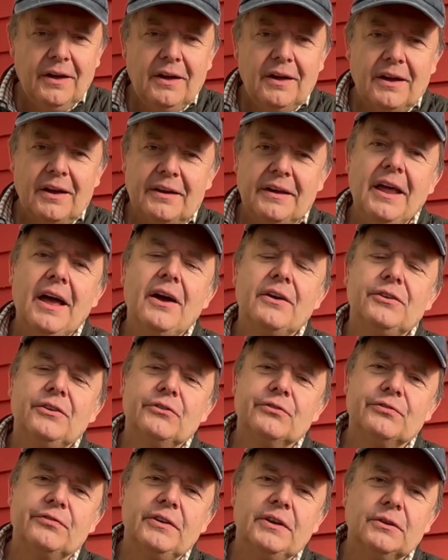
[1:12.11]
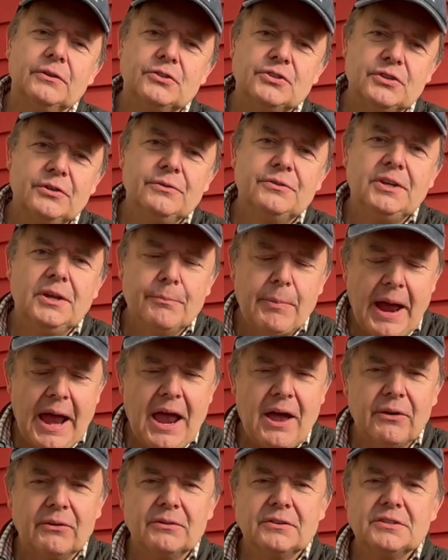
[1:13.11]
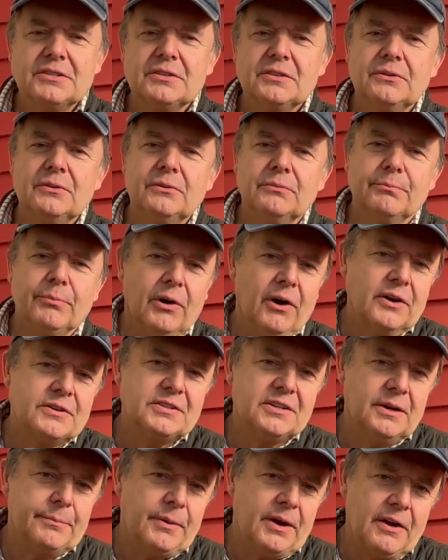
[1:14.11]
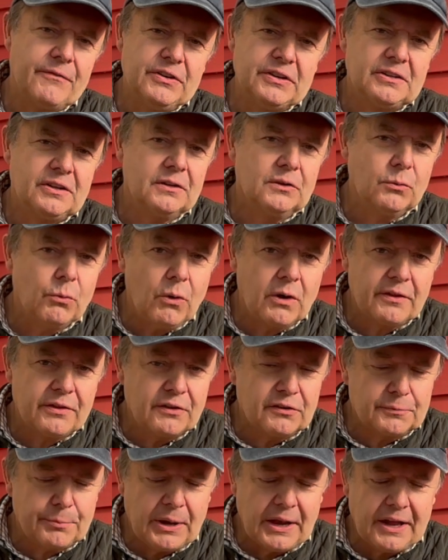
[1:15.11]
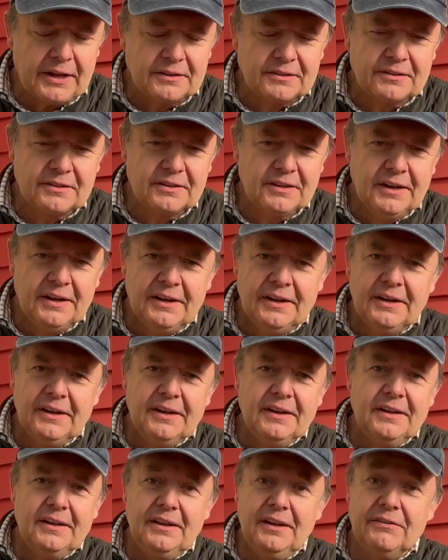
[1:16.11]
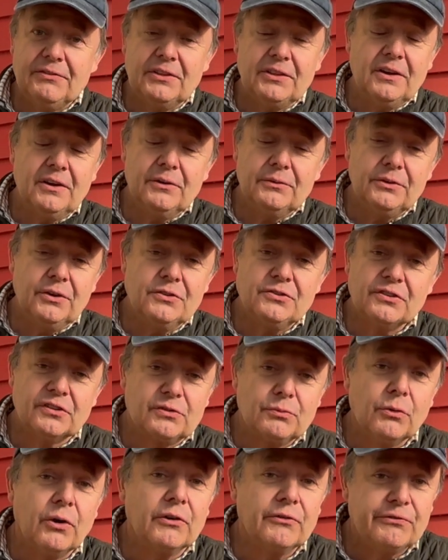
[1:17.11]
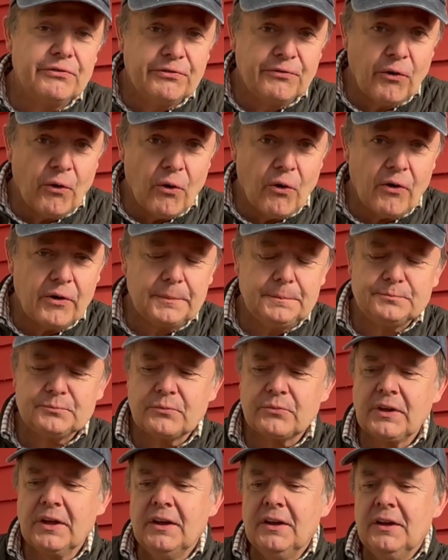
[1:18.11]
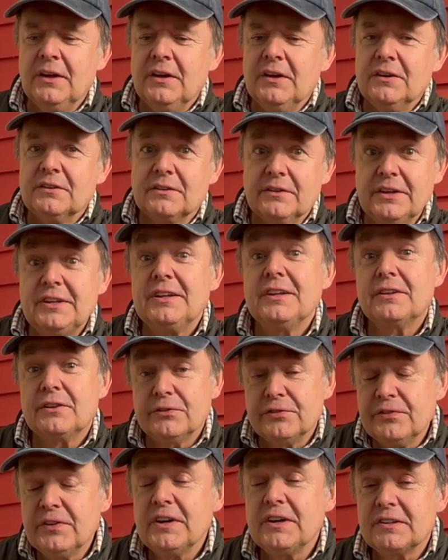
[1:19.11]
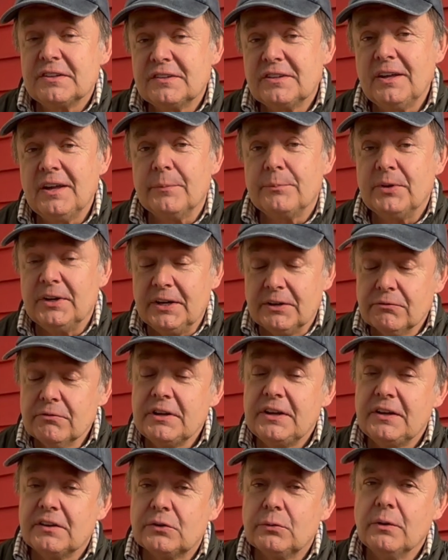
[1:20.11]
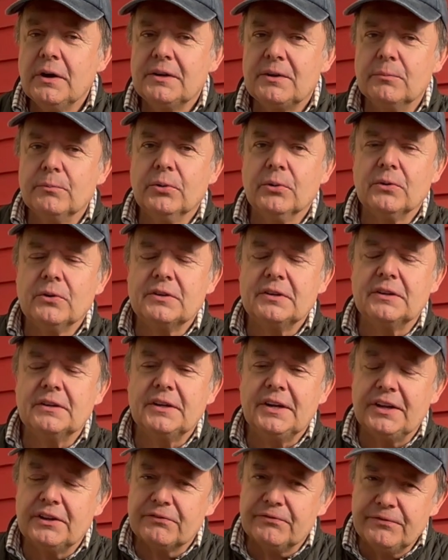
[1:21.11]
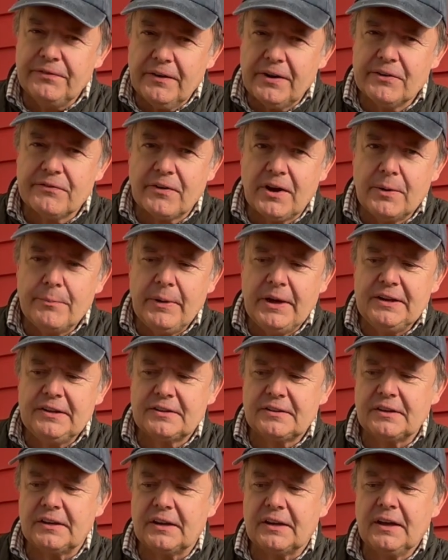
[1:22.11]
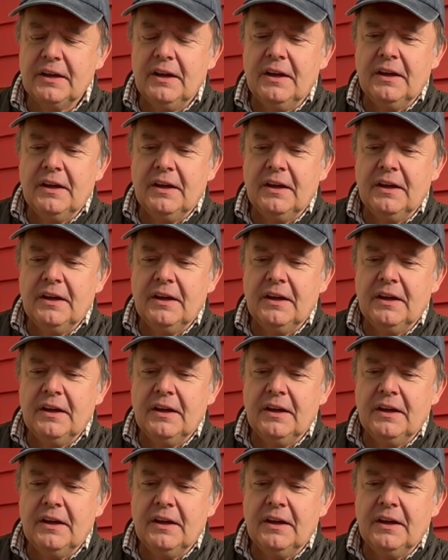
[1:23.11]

and now you feel duty bound to pot up every single one of those plants, even though you just want 4. So this is the first tip, and it really is quite important, and it's very, very basic,